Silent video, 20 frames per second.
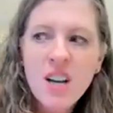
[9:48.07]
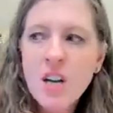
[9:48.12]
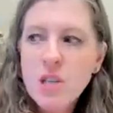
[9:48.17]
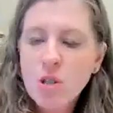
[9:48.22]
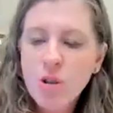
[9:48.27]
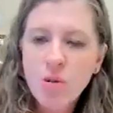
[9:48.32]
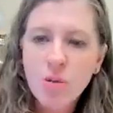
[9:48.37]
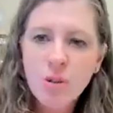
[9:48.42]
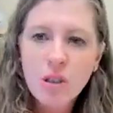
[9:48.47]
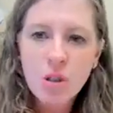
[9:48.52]

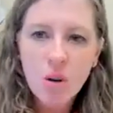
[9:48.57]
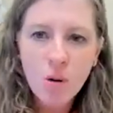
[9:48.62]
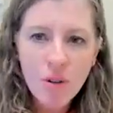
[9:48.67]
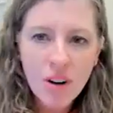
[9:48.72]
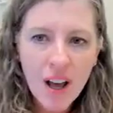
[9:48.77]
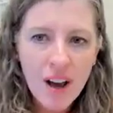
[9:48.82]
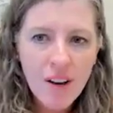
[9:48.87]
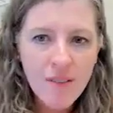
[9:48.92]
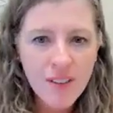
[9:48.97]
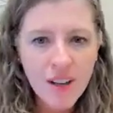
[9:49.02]
So if we don't
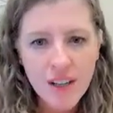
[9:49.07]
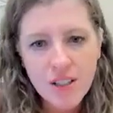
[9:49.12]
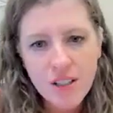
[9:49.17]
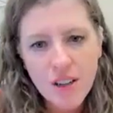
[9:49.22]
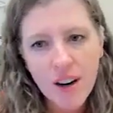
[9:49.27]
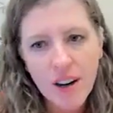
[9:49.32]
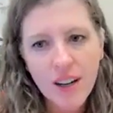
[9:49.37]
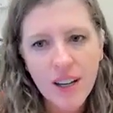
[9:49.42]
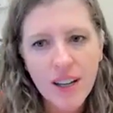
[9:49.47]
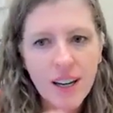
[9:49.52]
have that
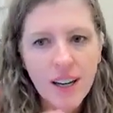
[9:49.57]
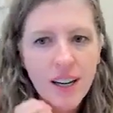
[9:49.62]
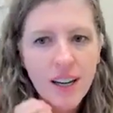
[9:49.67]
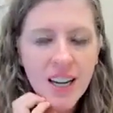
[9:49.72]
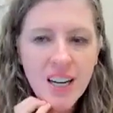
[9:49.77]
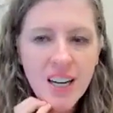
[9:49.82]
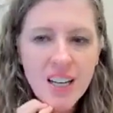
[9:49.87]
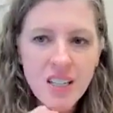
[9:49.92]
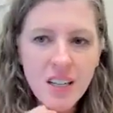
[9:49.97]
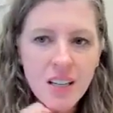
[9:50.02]
targeted
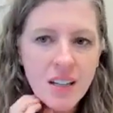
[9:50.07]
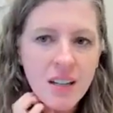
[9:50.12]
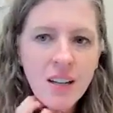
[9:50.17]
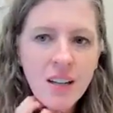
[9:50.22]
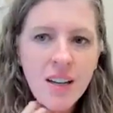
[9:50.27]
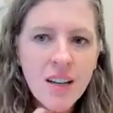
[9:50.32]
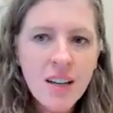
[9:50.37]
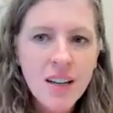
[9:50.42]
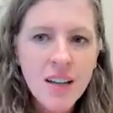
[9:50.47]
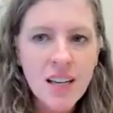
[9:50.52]
agent,
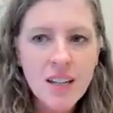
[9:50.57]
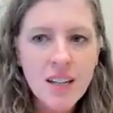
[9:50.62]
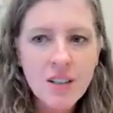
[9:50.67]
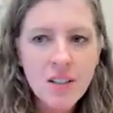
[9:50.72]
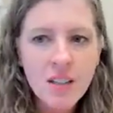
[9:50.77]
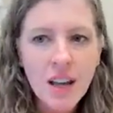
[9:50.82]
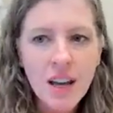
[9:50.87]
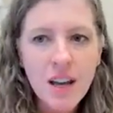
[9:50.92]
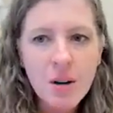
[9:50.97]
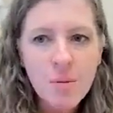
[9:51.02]

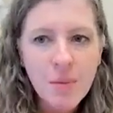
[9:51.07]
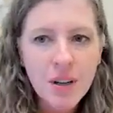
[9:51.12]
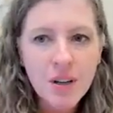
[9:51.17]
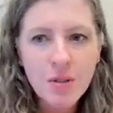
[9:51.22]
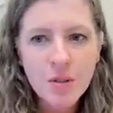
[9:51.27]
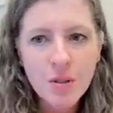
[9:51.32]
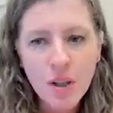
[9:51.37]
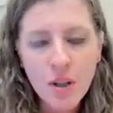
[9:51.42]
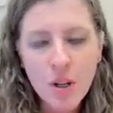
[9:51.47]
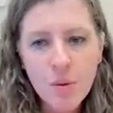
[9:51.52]
is
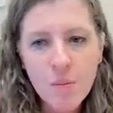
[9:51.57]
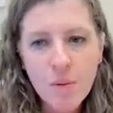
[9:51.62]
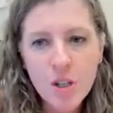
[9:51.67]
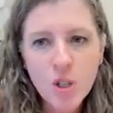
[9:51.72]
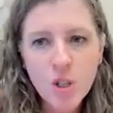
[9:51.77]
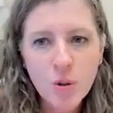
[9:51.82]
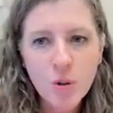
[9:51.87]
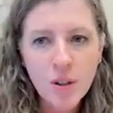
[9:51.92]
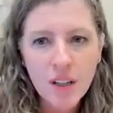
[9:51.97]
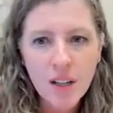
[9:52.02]
leiomyosarcoma
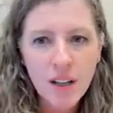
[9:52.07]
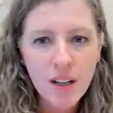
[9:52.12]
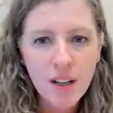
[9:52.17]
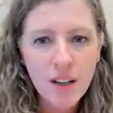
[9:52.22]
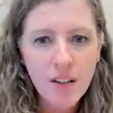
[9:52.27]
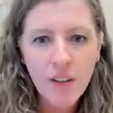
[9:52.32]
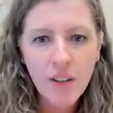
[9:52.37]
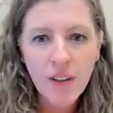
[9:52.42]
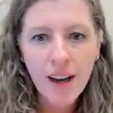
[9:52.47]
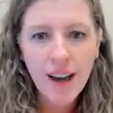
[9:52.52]

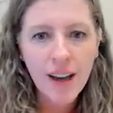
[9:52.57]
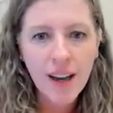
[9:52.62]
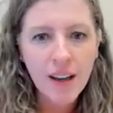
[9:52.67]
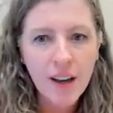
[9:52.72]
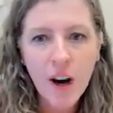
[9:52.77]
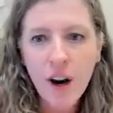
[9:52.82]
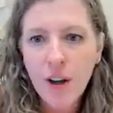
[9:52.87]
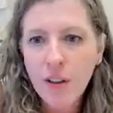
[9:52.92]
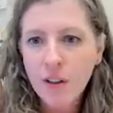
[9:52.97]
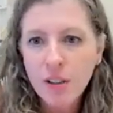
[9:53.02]
treated
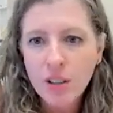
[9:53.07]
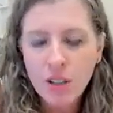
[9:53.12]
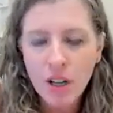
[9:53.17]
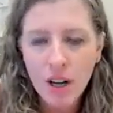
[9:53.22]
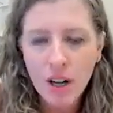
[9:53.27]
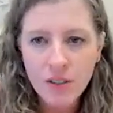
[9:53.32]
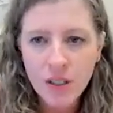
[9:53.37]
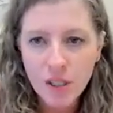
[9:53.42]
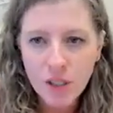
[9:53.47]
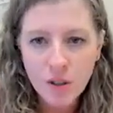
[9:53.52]
like other
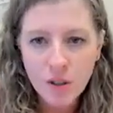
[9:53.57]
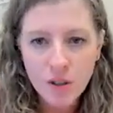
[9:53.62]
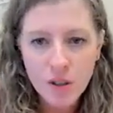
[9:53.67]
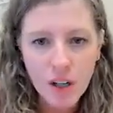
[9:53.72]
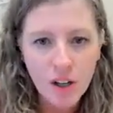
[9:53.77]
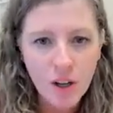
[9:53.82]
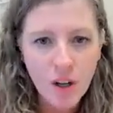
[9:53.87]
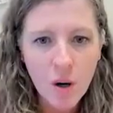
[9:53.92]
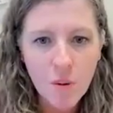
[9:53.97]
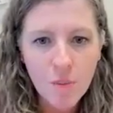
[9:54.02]
soft tissue
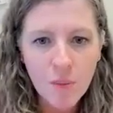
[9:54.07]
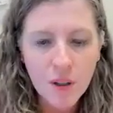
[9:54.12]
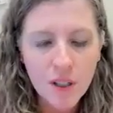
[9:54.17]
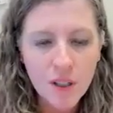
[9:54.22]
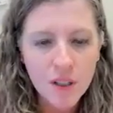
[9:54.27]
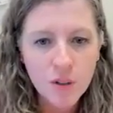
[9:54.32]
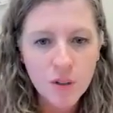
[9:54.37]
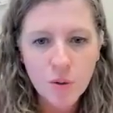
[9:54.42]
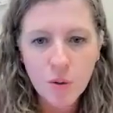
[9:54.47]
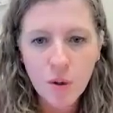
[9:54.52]

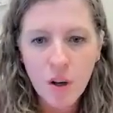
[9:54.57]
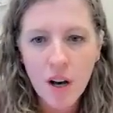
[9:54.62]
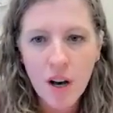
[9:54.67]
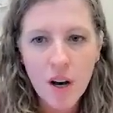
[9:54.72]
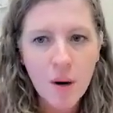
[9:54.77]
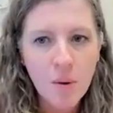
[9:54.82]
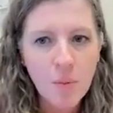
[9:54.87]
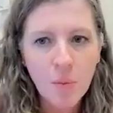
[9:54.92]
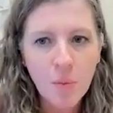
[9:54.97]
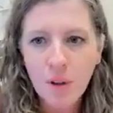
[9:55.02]
sarcomas
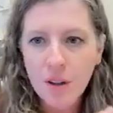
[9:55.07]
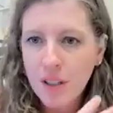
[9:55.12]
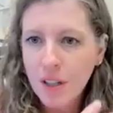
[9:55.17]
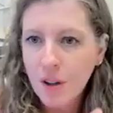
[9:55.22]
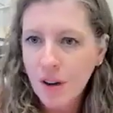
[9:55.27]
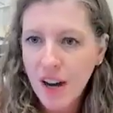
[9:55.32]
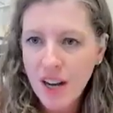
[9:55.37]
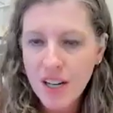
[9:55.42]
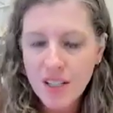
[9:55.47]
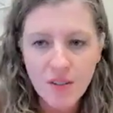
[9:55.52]
with
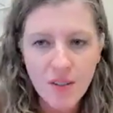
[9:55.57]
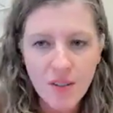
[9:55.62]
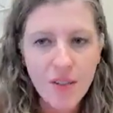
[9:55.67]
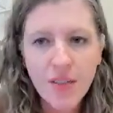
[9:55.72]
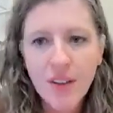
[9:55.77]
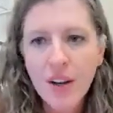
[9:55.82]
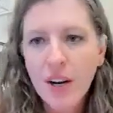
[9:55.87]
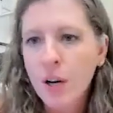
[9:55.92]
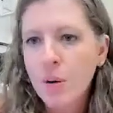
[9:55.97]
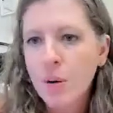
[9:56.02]
neoadjuvant
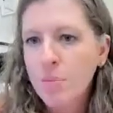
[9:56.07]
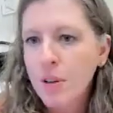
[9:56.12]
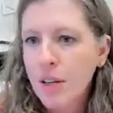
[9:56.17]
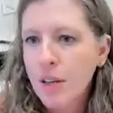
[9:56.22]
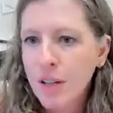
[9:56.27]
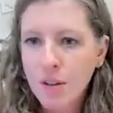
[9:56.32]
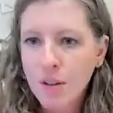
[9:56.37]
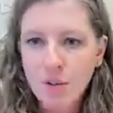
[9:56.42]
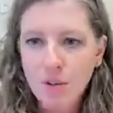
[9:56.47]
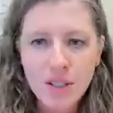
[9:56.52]

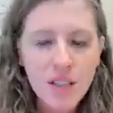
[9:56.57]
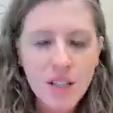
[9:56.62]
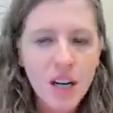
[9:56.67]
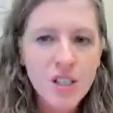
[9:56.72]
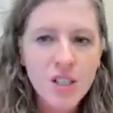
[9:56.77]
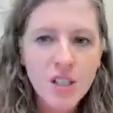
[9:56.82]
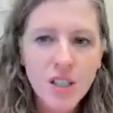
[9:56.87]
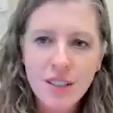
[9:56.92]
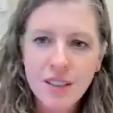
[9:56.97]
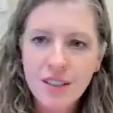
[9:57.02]
therapy,
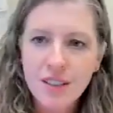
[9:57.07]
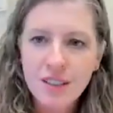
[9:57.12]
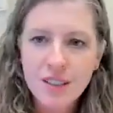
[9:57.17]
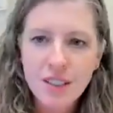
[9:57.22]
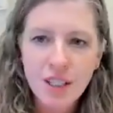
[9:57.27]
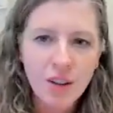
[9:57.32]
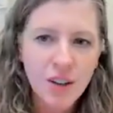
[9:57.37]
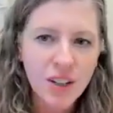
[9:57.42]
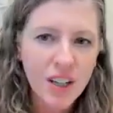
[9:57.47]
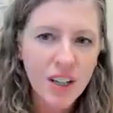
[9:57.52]
resection, et
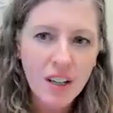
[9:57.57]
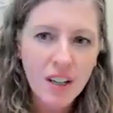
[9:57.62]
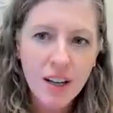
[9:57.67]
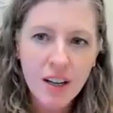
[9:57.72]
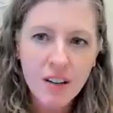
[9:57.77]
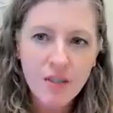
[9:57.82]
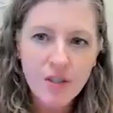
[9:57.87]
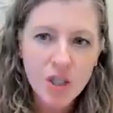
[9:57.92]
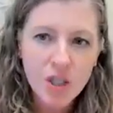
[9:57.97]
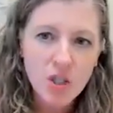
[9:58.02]
cetera? Can you
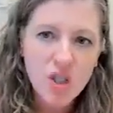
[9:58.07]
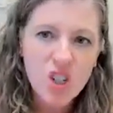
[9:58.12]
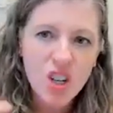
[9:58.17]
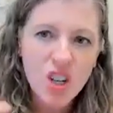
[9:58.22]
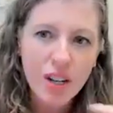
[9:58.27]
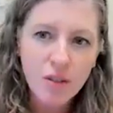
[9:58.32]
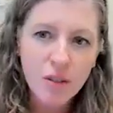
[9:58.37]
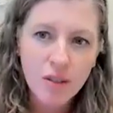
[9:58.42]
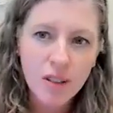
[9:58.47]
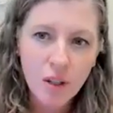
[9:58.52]
kind of just
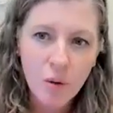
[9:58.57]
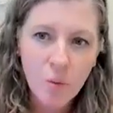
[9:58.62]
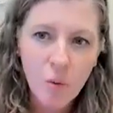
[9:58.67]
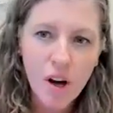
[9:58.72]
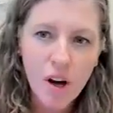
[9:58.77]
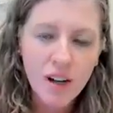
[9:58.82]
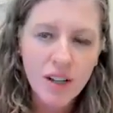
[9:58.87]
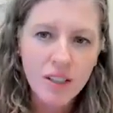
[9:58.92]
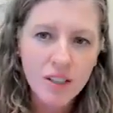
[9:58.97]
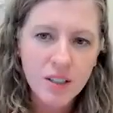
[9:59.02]
generally
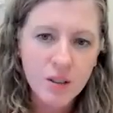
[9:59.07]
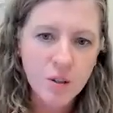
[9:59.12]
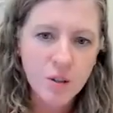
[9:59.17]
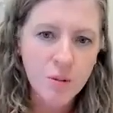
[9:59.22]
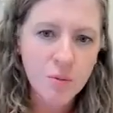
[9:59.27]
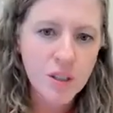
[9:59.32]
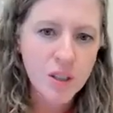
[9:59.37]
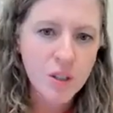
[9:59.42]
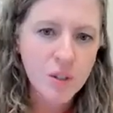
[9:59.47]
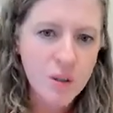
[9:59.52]
walk us through
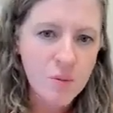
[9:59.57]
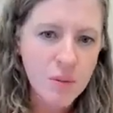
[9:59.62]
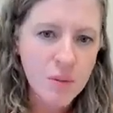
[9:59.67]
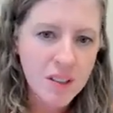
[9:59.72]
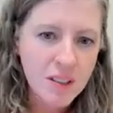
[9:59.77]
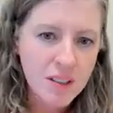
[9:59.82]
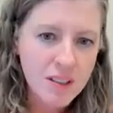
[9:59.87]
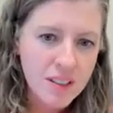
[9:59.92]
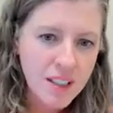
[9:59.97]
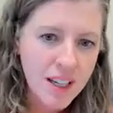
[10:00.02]
what
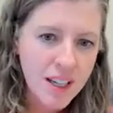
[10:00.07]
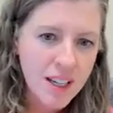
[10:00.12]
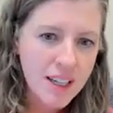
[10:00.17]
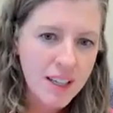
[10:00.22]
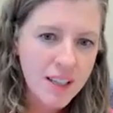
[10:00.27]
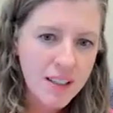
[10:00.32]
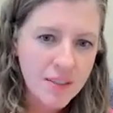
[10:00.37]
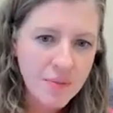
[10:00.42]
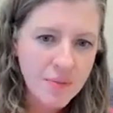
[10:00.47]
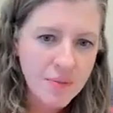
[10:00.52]
treatment looks like?